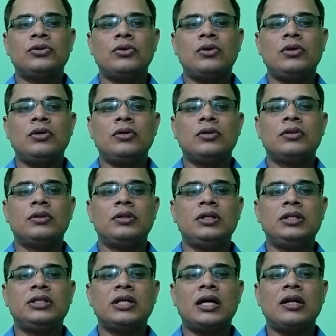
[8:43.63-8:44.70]
So
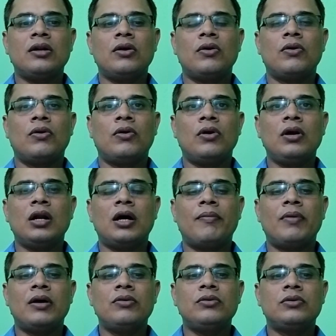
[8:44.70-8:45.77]
these are all
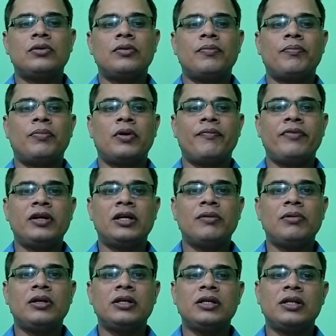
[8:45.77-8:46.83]
about
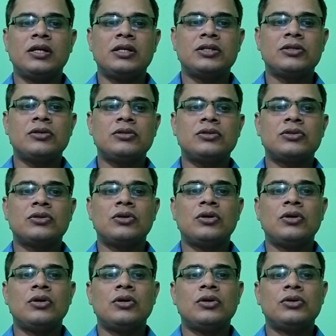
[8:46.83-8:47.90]
profitability ratios.
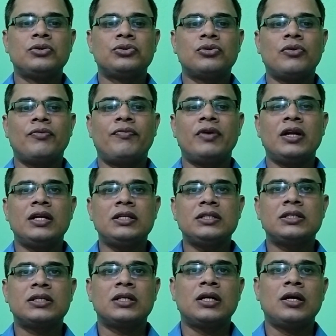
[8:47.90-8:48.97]
So
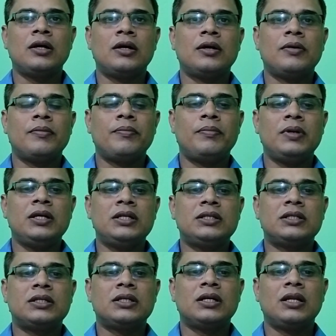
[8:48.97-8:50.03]
friends,
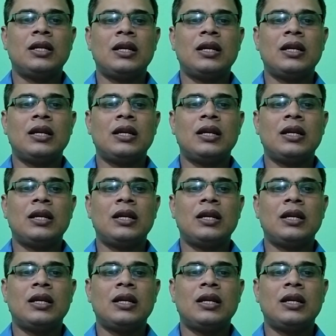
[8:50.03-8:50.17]
please